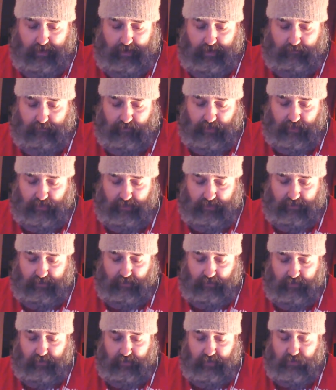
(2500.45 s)

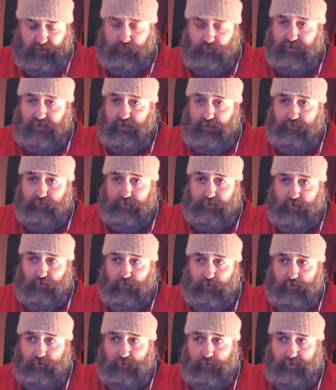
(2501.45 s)
Shakhtar Donetsk, we definitely
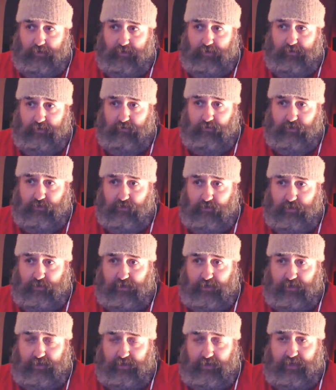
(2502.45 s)
don't want to be playing those, do we?